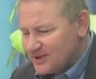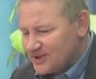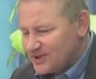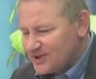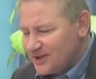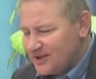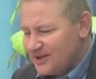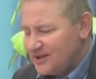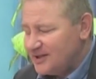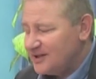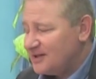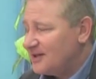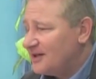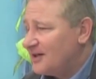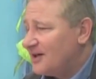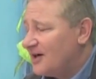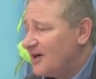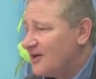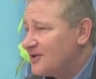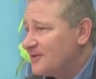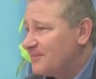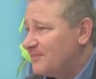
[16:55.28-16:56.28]
to see
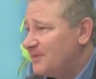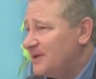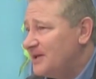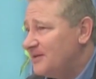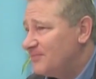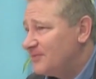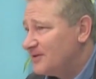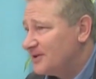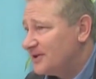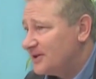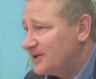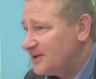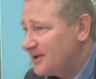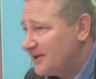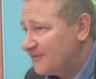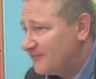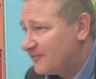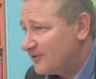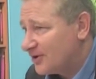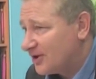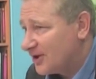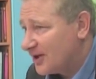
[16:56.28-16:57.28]
other people in a
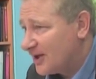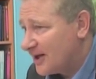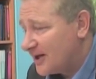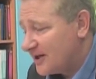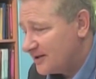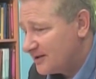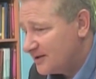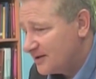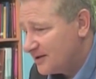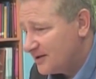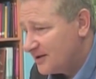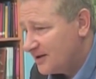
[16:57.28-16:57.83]
different light.